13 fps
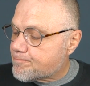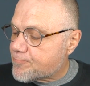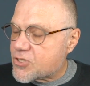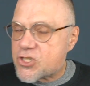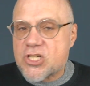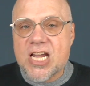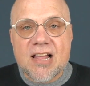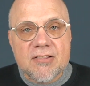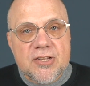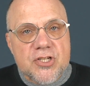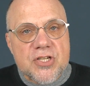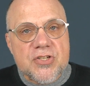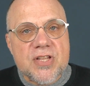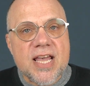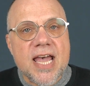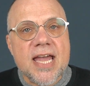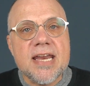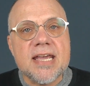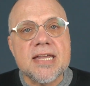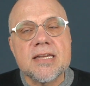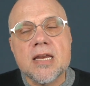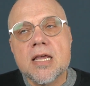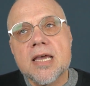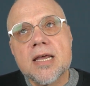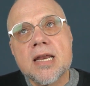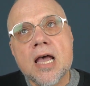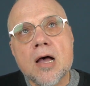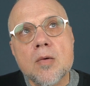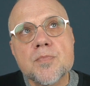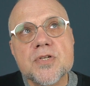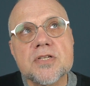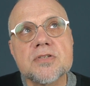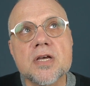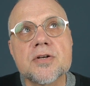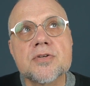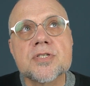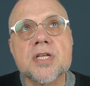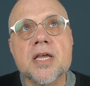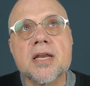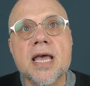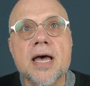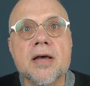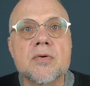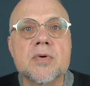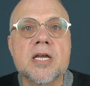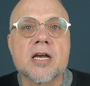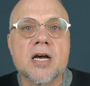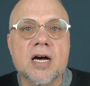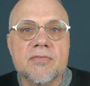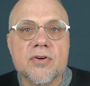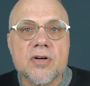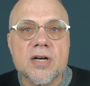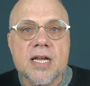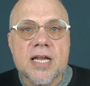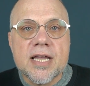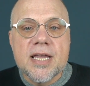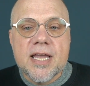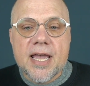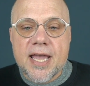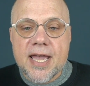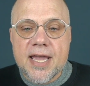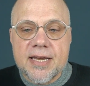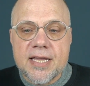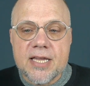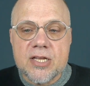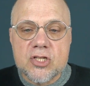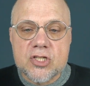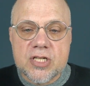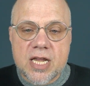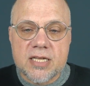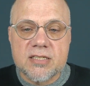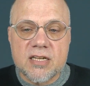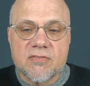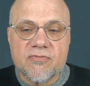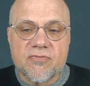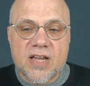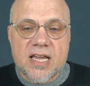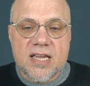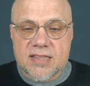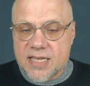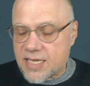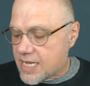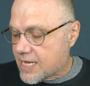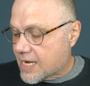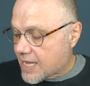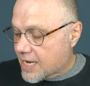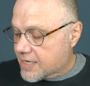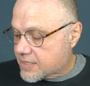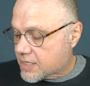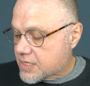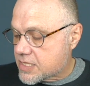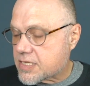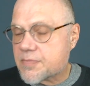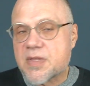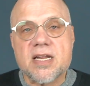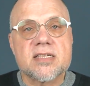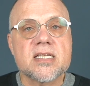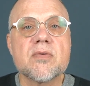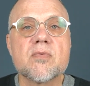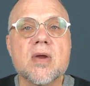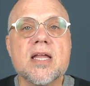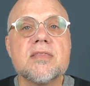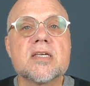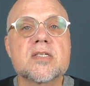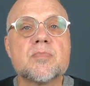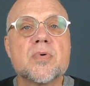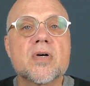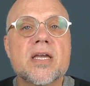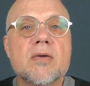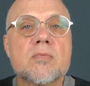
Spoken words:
challenges that and helps us understand how to recover an enchanted faith. And I got to tell you something, as I read this book, it